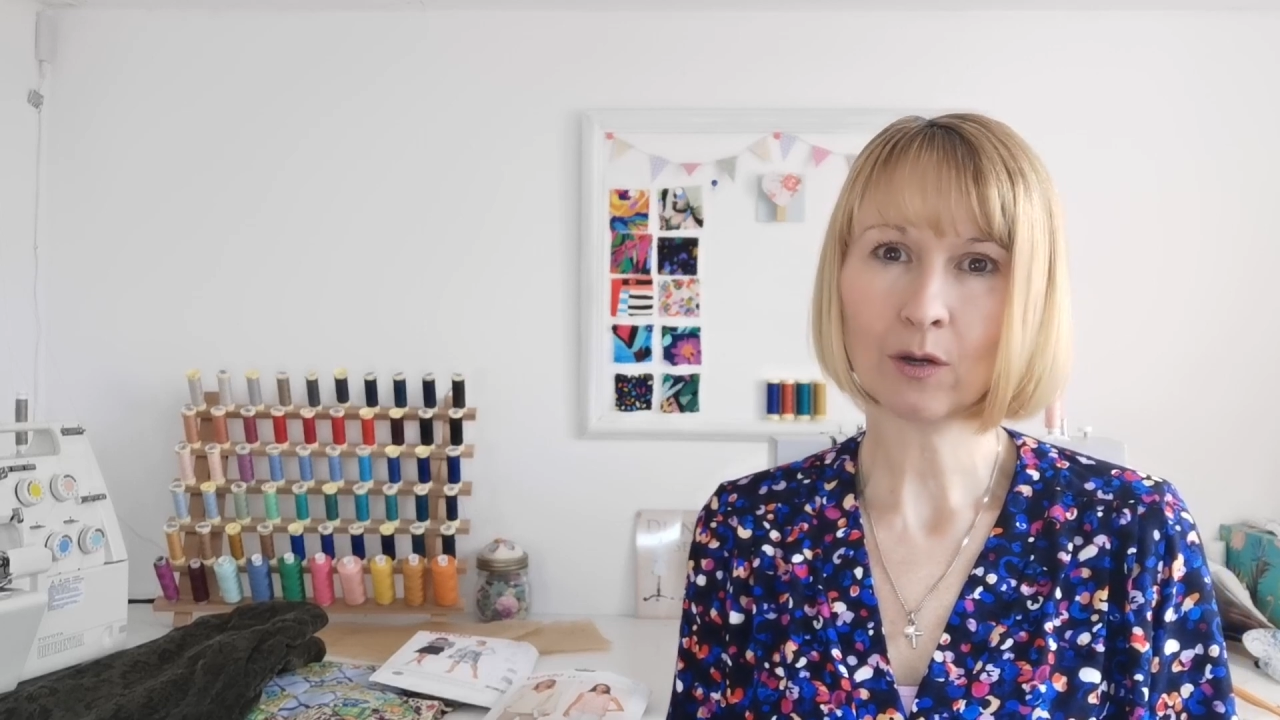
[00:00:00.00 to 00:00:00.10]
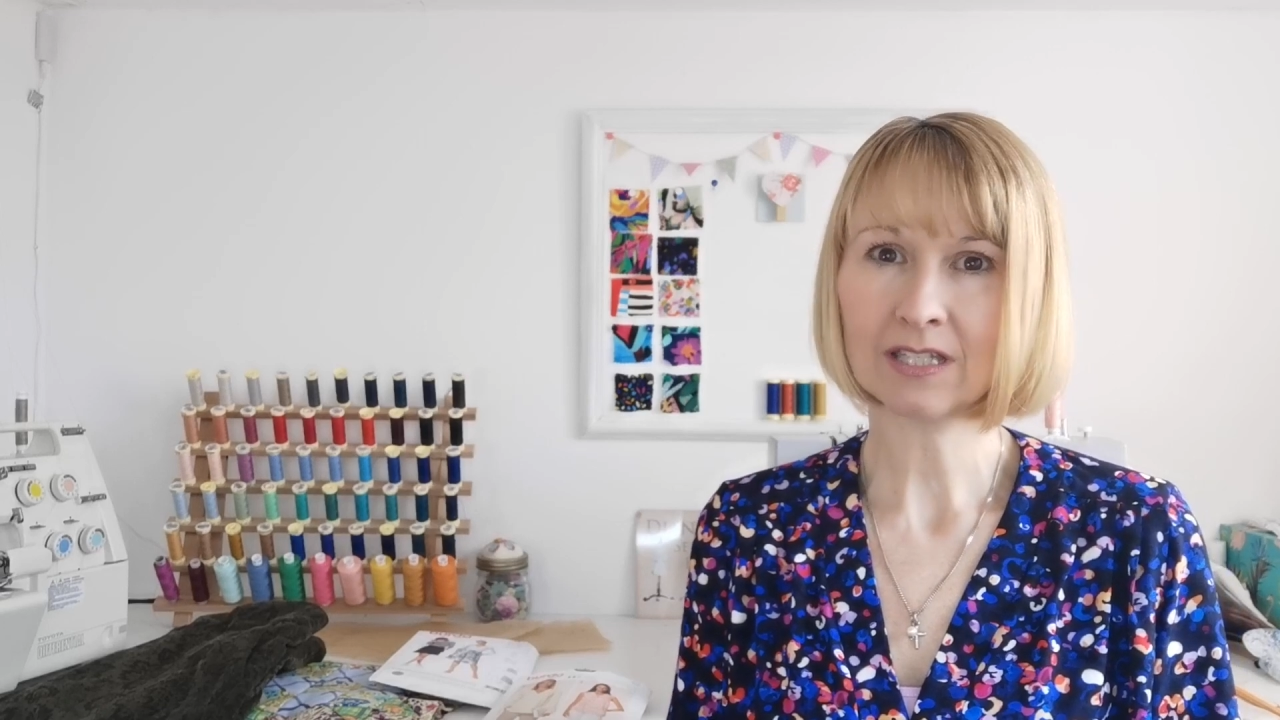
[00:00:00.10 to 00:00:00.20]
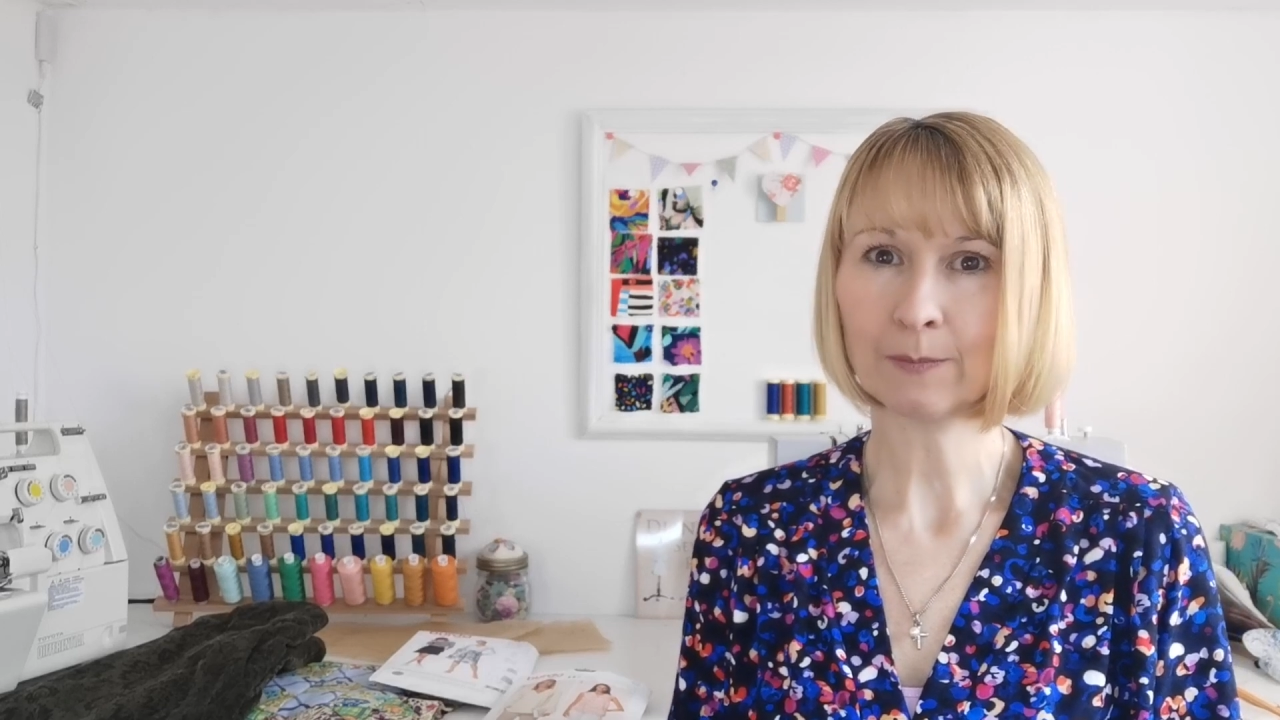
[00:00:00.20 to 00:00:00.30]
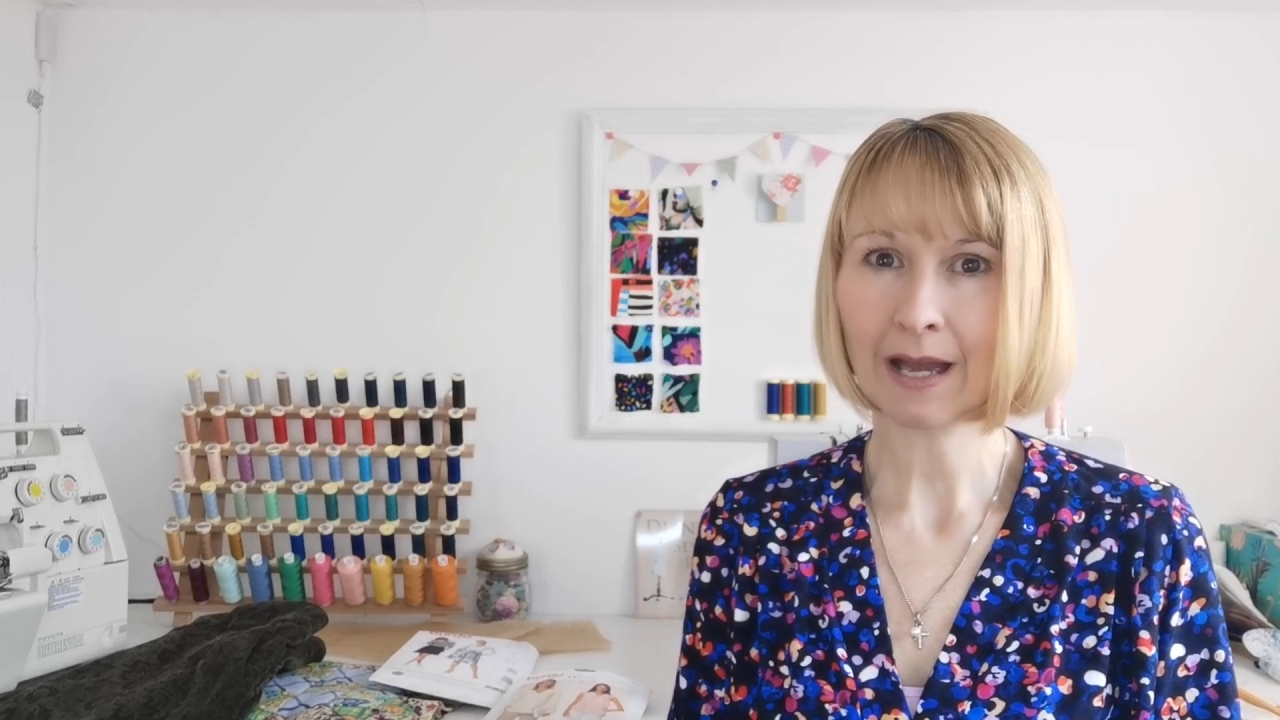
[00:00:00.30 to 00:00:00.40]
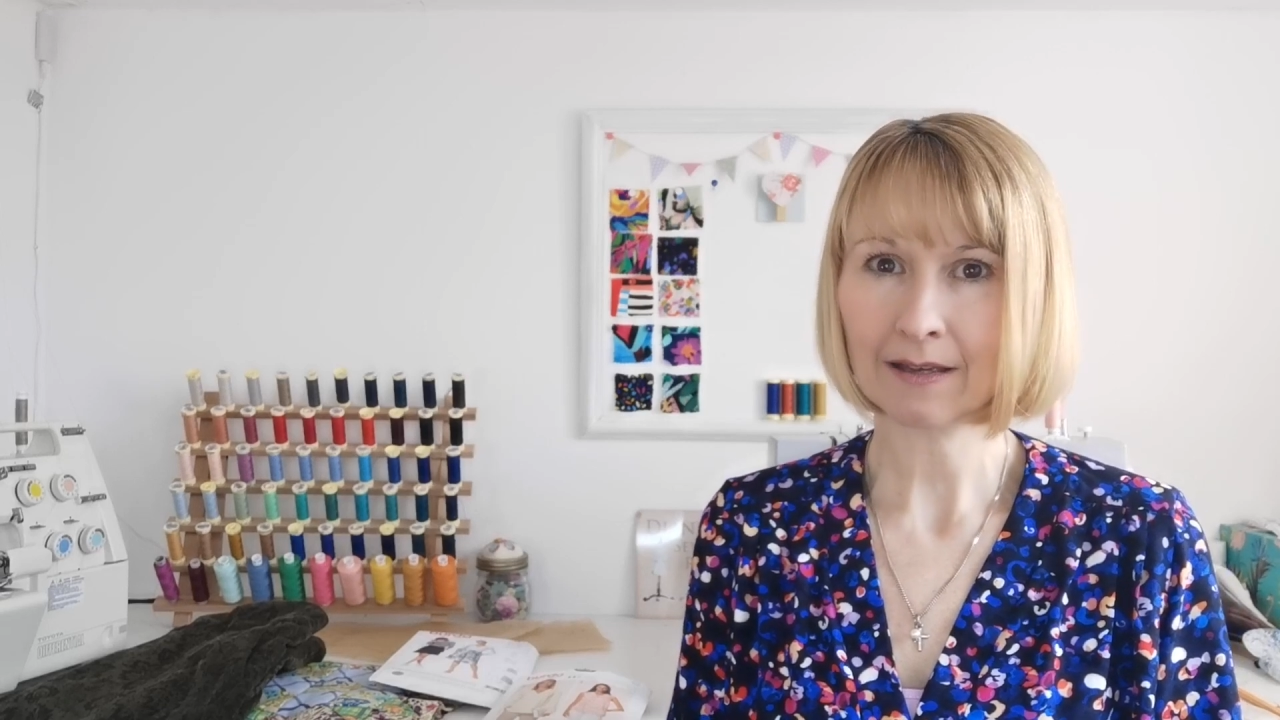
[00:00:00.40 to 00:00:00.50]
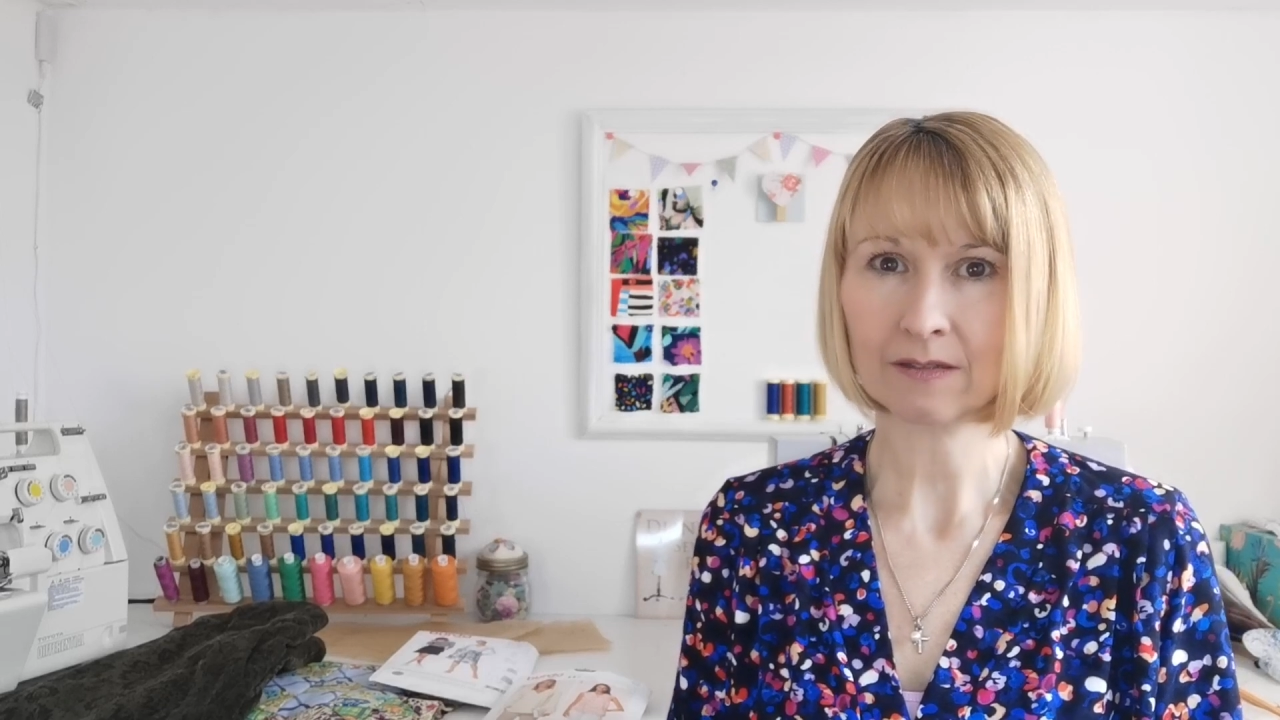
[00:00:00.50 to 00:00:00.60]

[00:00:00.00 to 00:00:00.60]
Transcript: going to buy